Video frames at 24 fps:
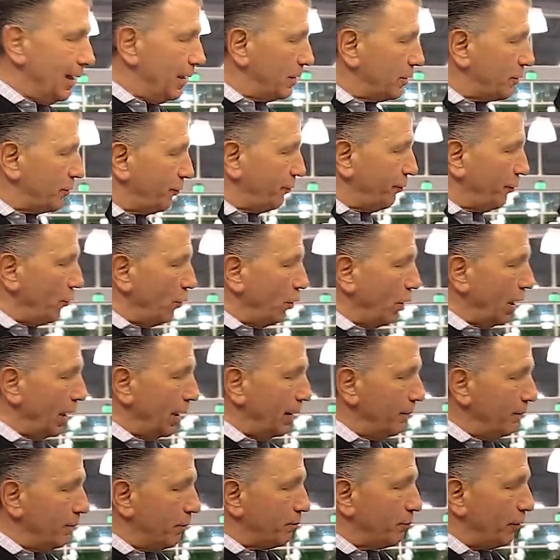is
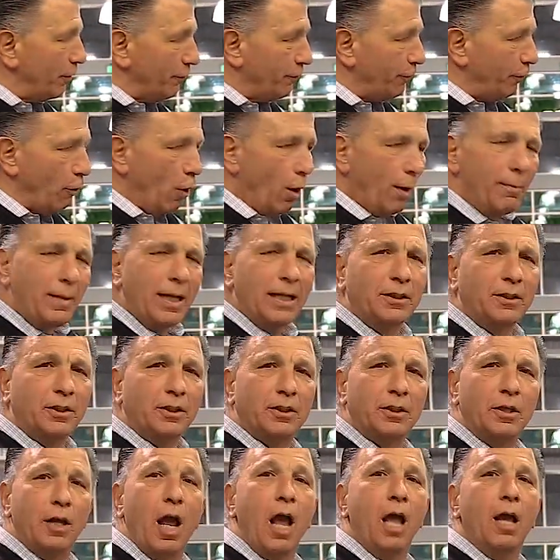for
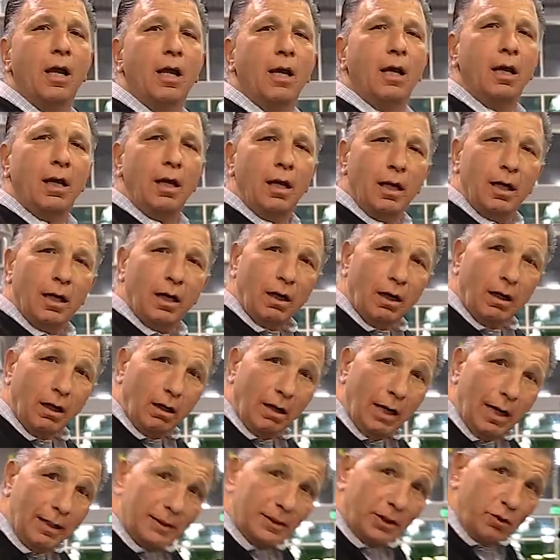performance,
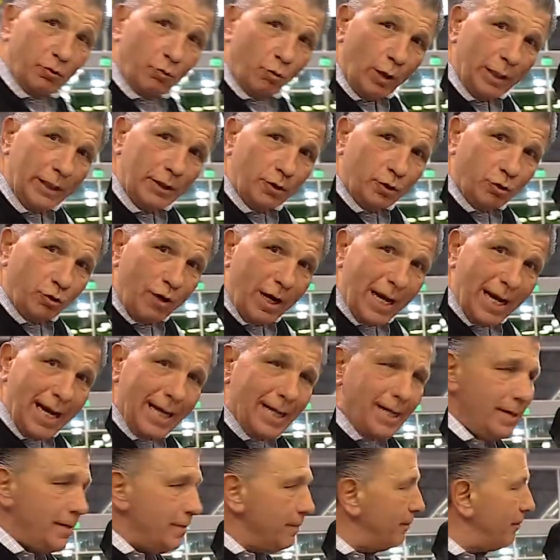less wind
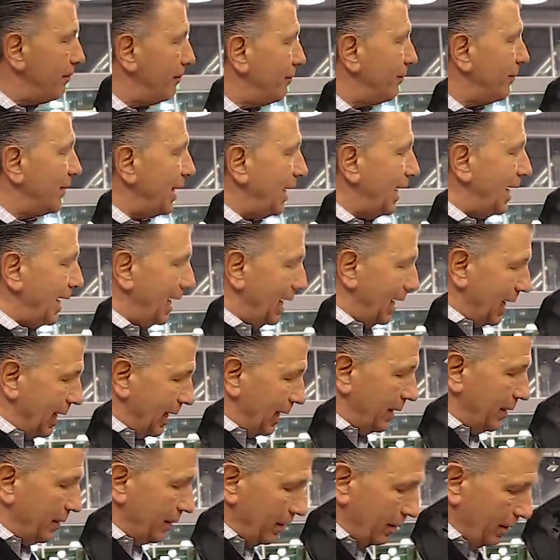drag,
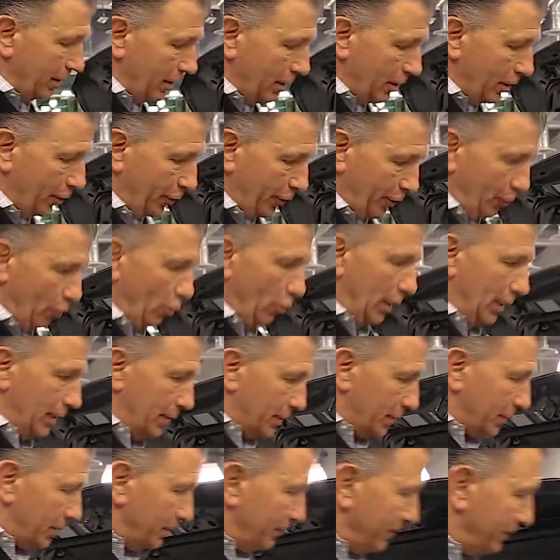and
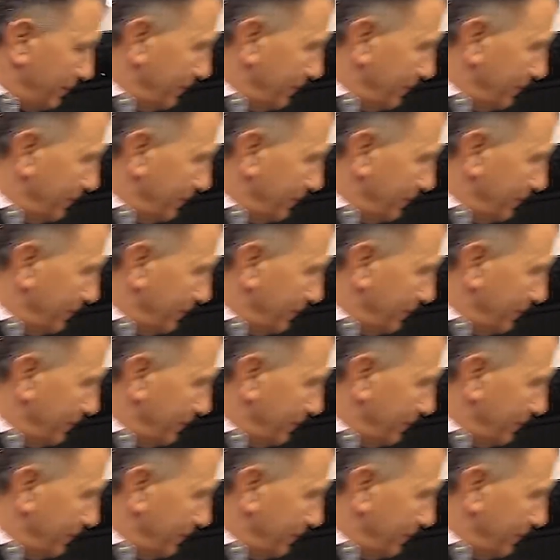noise.